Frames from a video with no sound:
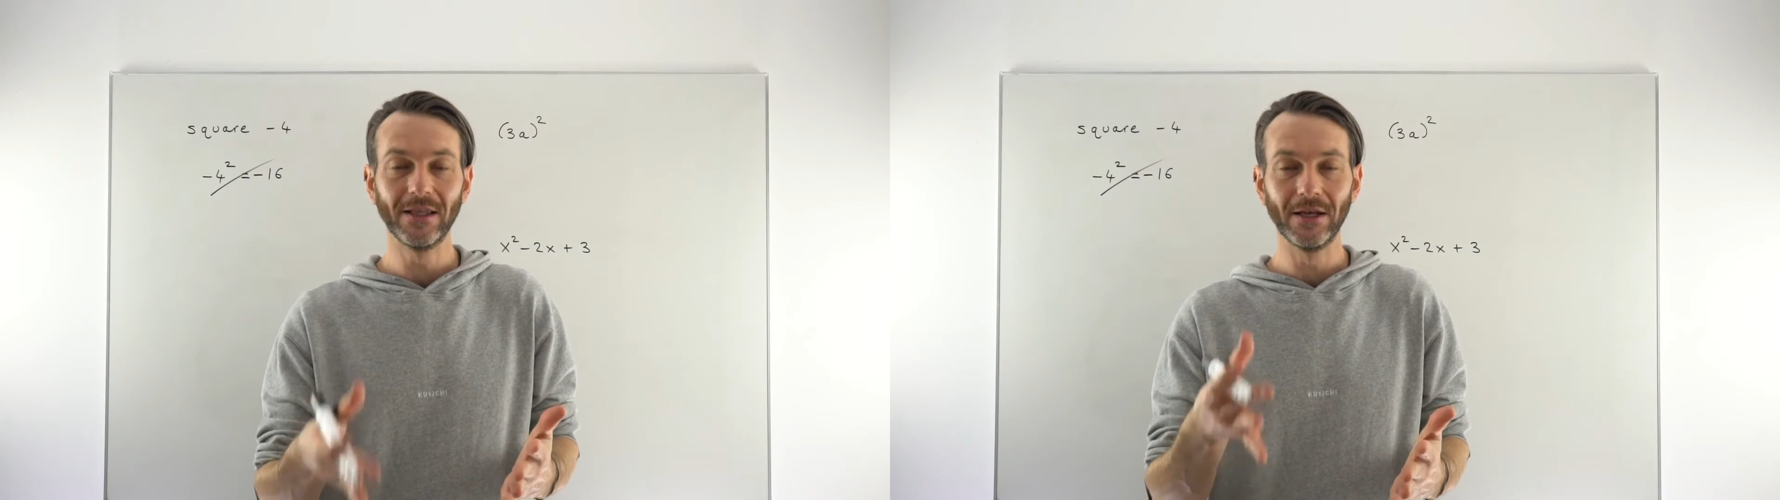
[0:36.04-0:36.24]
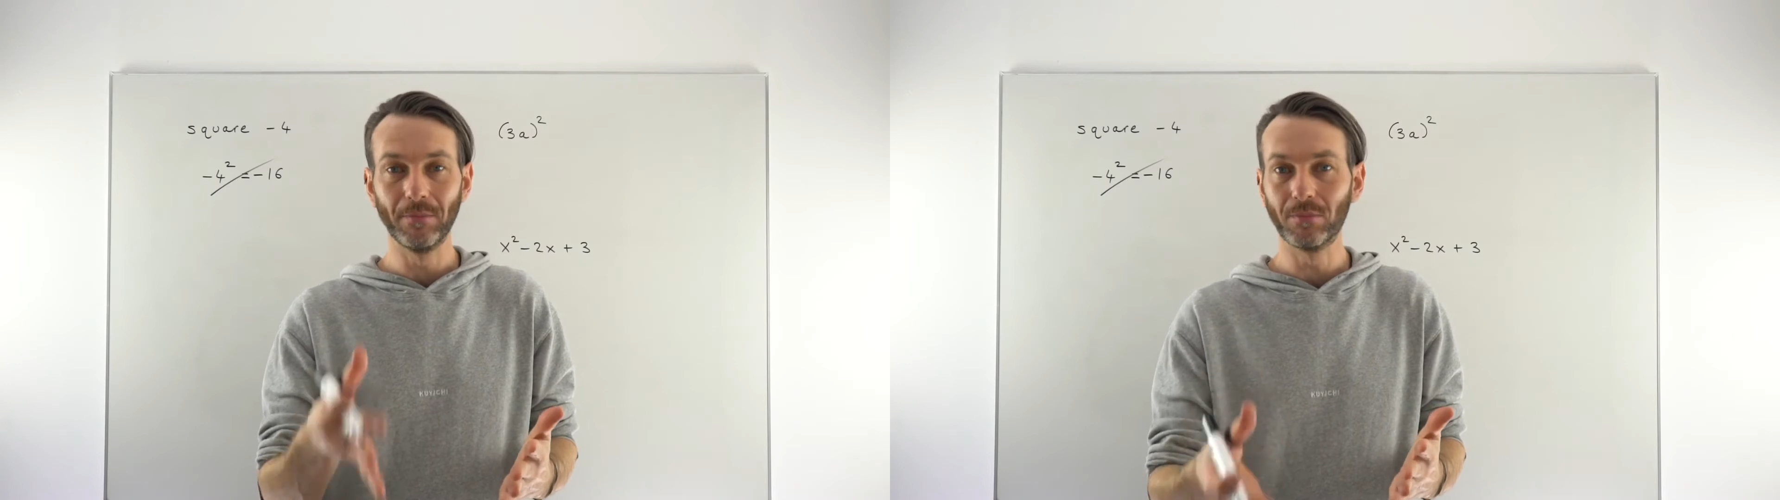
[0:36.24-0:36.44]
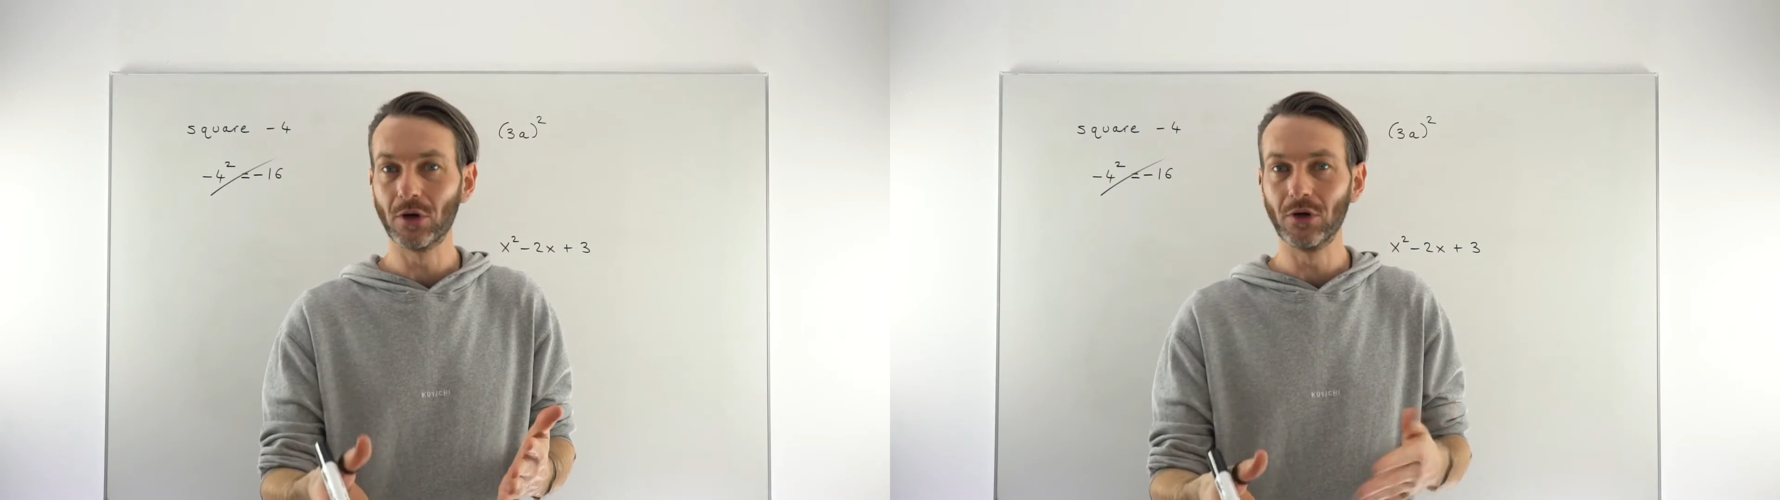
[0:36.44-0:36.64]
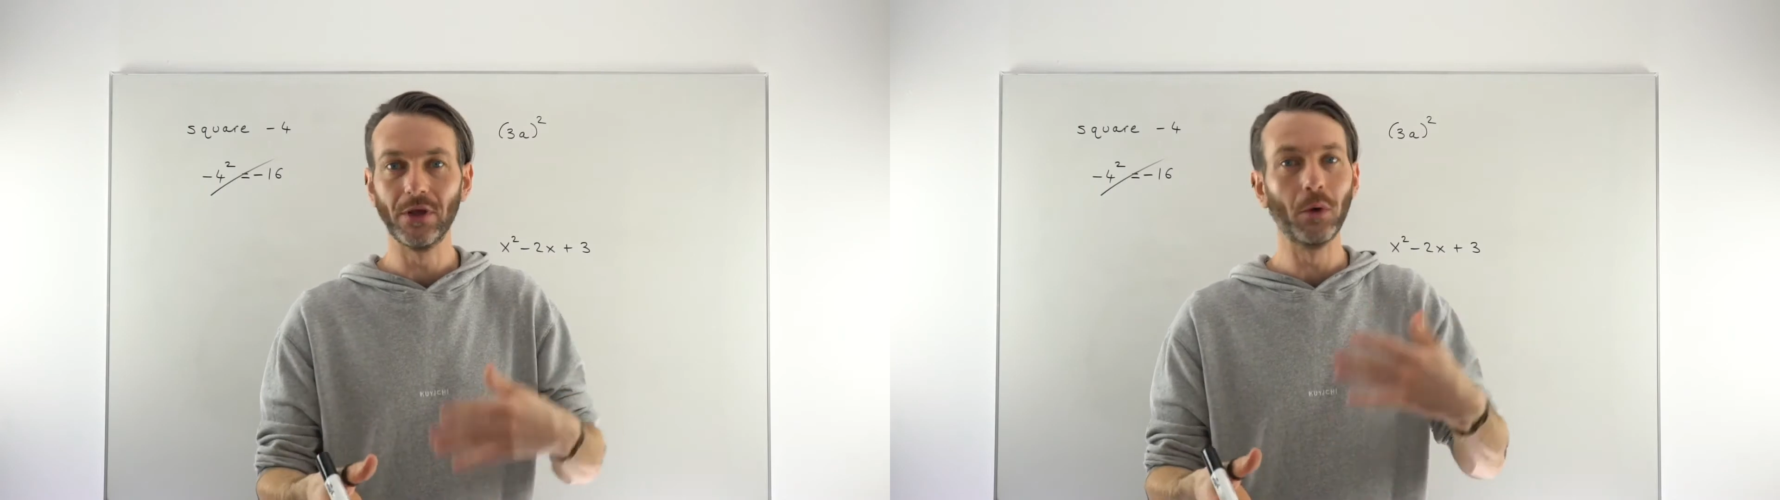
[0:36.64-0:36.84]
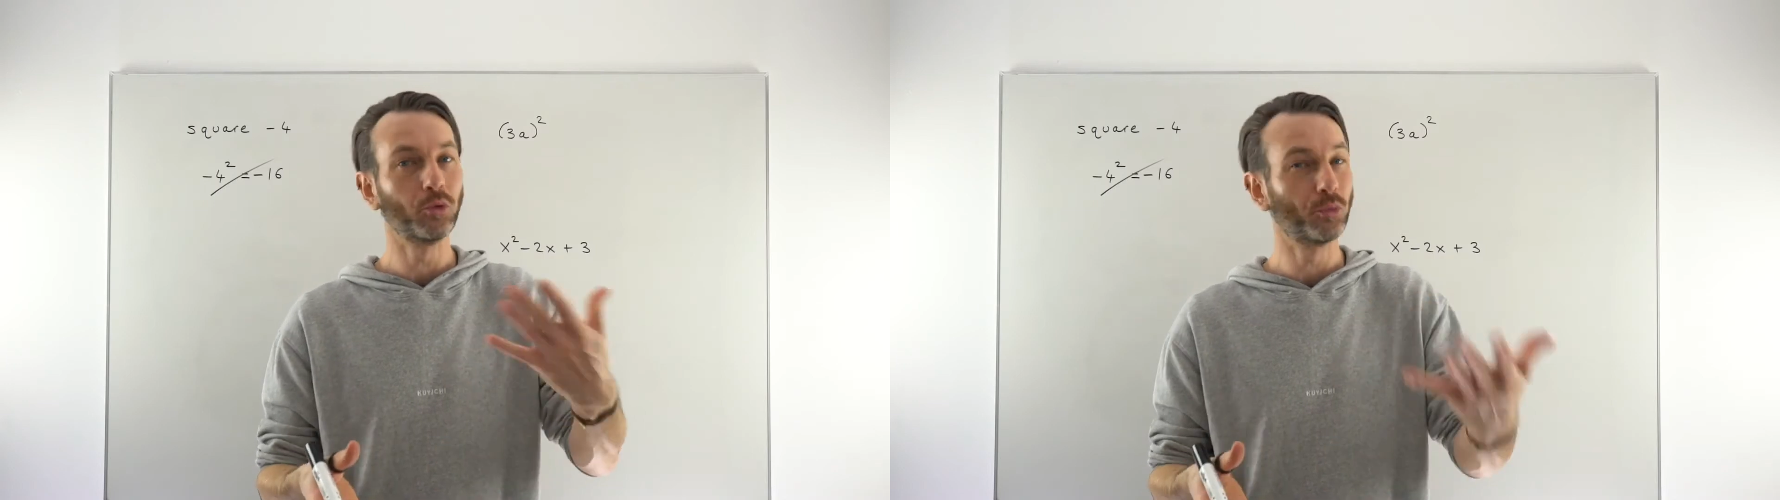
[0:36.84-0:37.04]
the number,
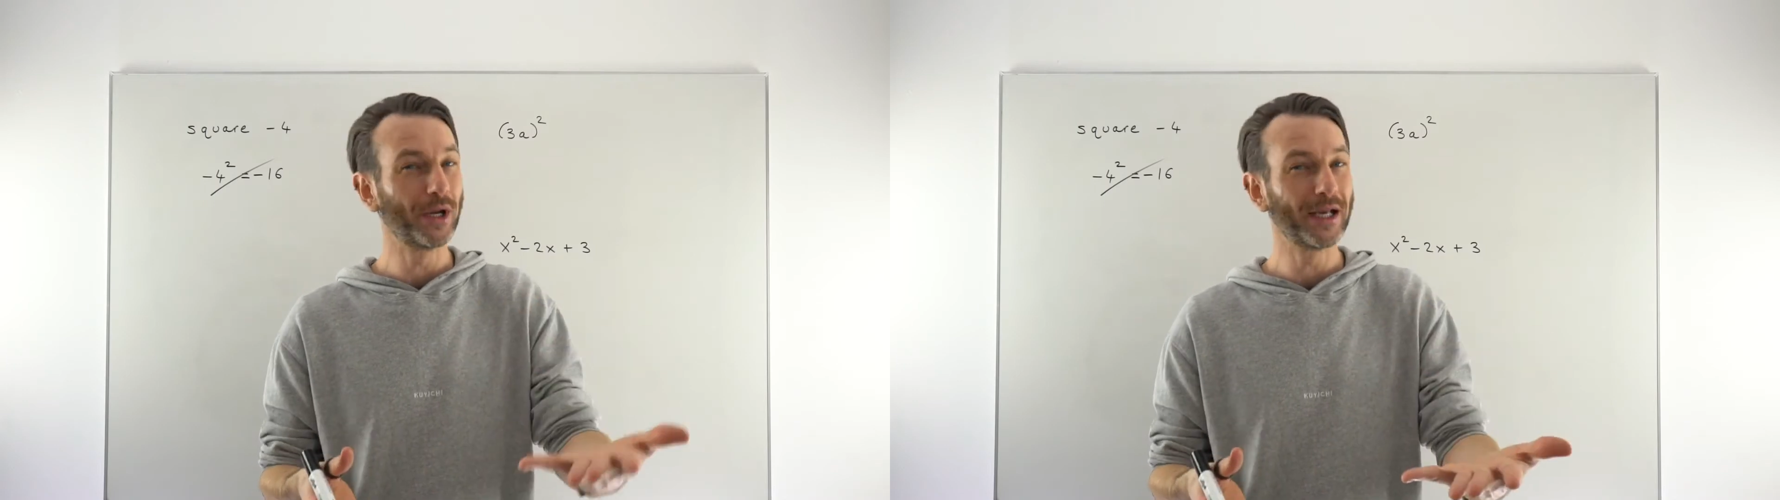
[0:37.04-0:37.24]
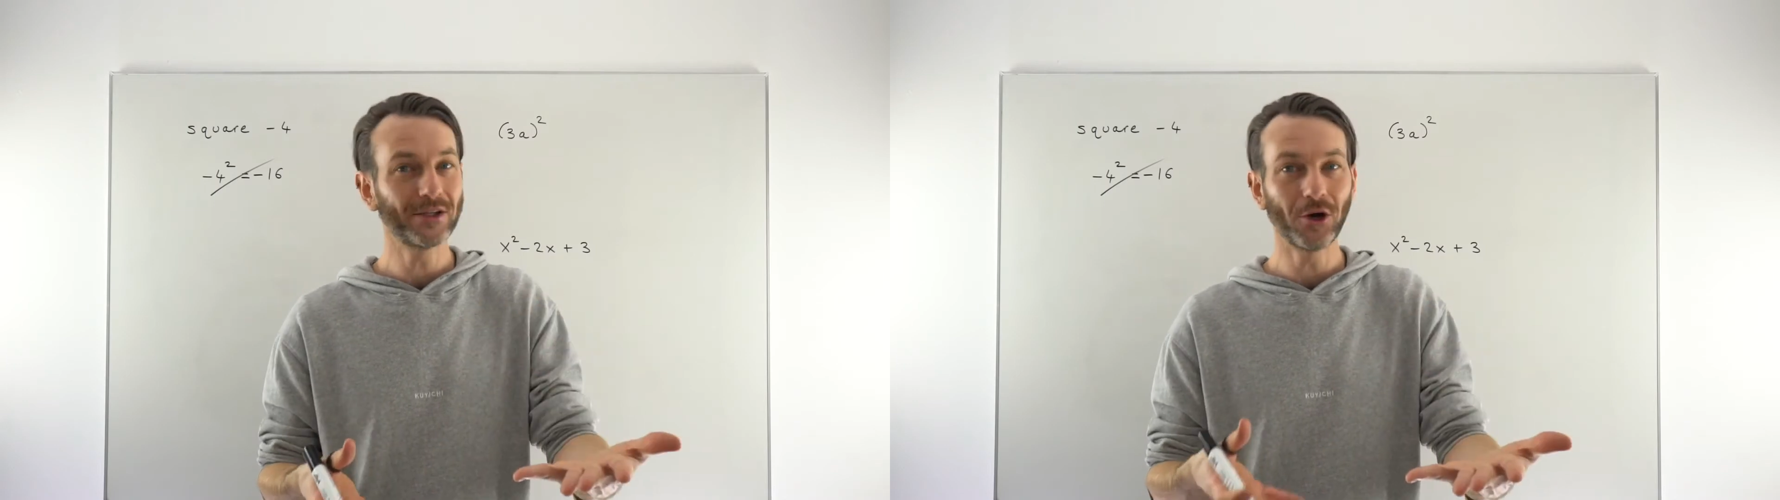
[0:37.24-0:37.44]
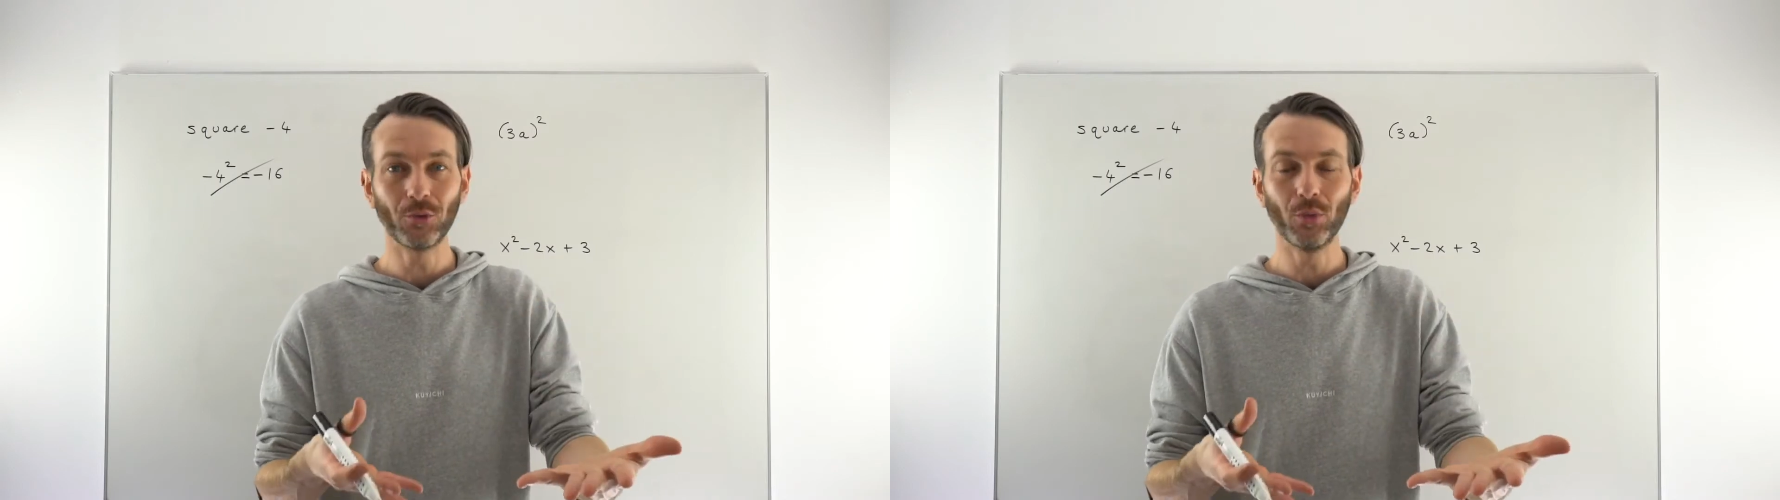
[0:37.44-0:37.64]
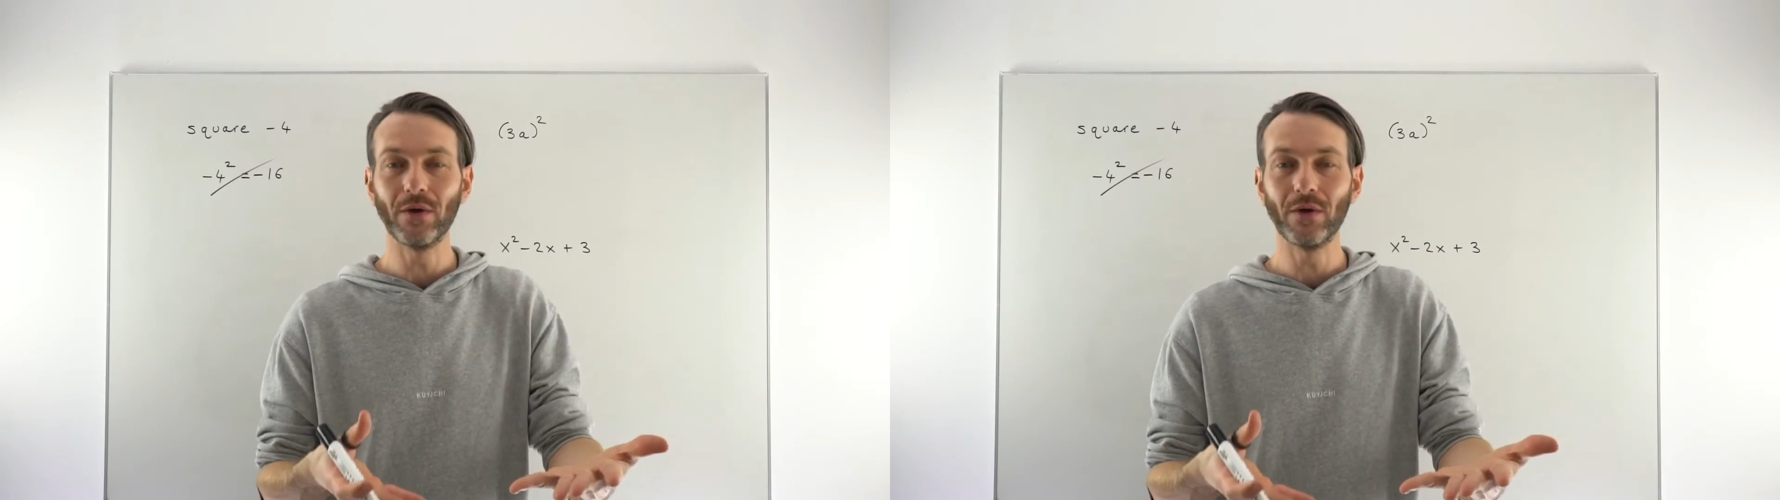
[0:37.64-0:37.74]
the algebraic term,